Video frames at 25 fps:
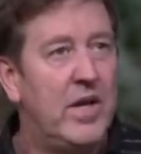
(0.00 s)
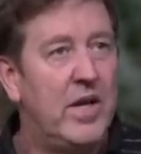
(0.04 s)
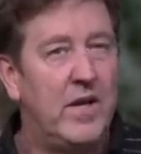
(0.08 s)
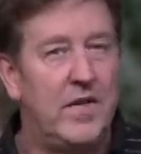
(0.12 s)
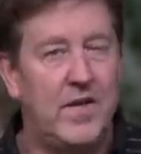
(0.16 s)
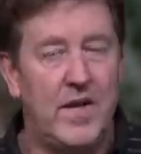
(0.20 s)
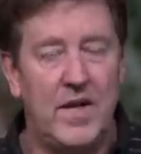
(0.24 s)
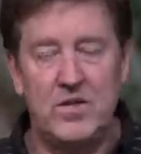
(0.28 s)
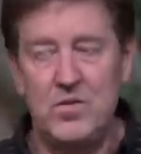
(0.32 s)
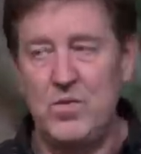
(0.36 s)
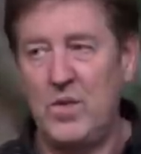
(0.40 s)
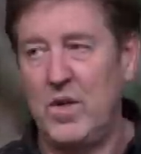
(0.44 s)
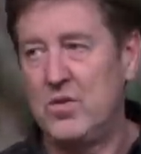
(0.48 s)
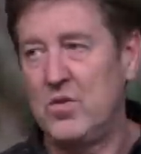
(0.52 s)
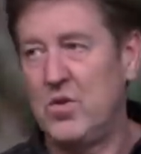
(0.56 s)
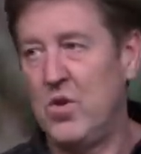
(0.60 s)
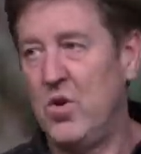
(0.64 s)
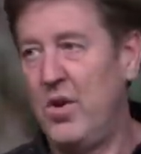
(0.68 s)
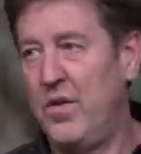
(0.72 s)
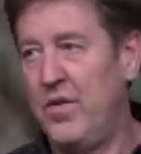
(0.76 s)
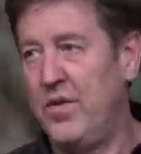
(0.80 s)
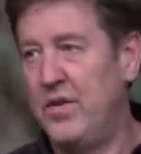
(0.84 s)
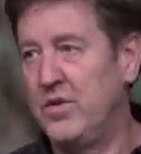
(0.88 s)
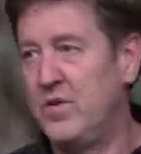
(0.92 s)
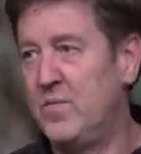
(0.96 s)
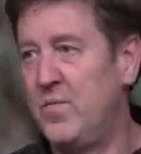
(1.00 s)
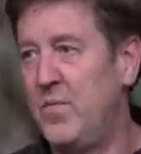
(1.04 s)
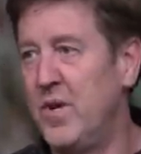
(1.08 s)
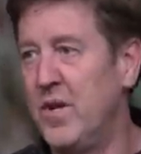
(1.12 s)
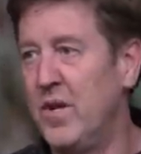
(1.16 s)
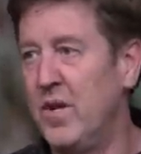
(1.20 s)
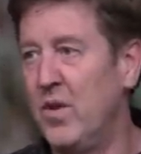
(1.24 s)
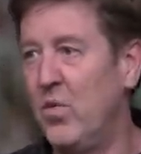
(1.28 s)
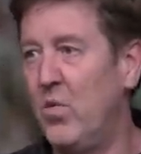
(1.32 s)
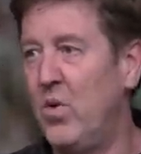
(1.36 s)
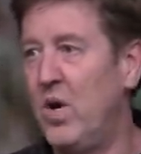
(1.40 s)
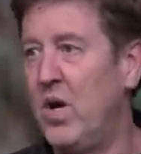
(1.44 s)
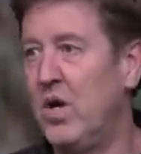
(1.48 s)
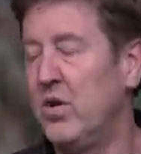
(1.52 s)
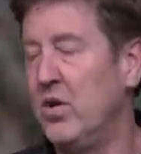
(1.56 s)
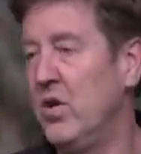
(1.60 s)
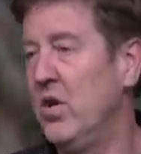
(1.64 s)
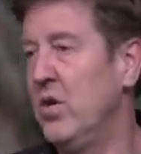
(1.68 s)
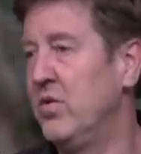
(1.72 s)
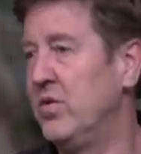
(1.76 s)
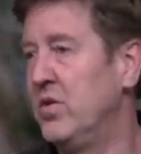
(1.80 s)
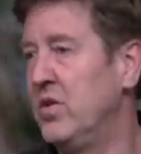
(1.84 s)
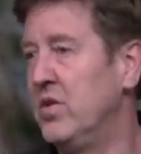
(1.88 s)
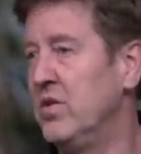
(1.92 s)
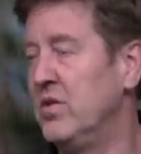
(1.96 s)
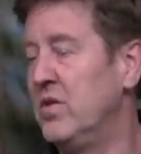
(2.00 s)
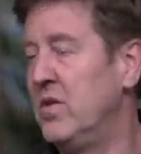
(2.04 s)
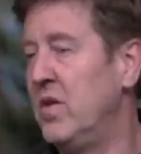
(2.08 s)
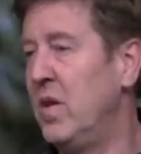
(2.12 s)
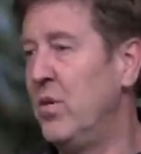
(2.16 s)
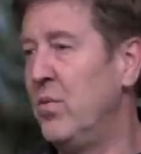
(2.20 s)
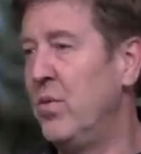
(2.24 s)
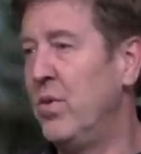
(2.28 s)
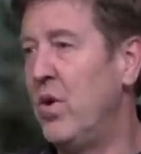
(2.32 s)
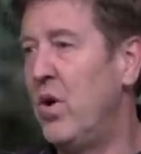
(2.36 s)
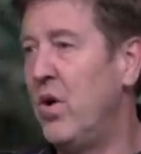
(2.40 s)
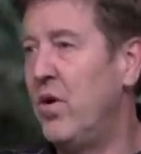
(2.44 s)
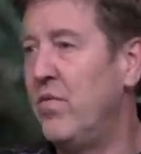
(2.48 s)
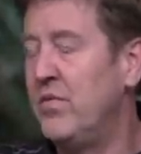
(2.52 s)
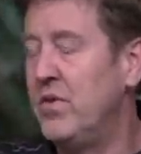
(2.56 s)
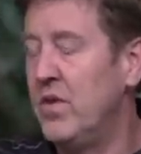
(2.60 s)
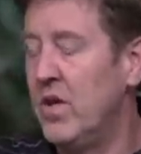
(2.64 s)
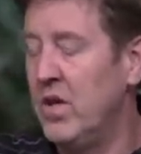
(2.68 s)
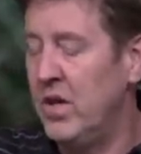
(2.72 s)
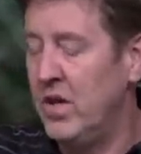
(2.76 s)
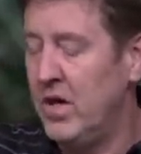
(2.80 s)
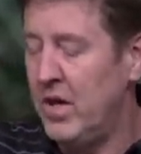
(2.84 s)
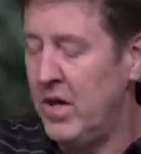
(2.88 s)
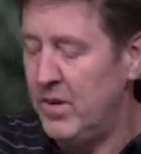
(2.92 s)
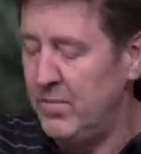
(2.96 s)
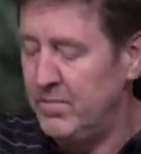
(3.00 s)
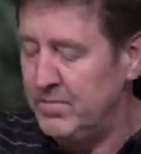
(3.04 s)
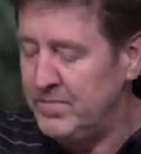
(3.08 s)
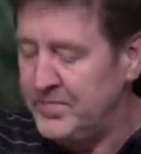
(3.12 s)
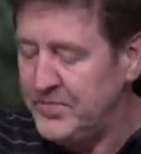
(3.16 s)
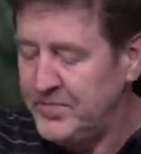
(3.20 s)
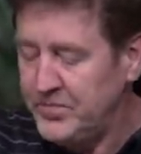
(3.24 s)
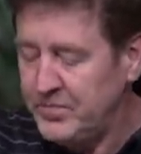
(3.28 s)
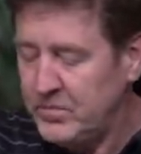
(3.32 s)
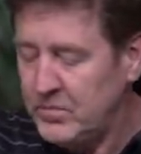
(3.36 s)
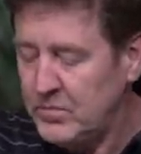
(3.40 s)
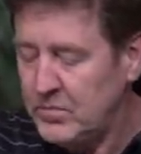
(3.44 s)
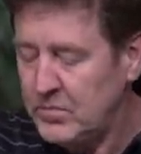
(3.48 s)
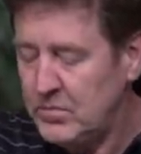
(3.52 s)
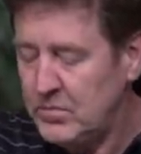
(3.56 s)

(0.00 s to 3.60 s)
And that's why it's called the spring of the wild goats, because they would often um,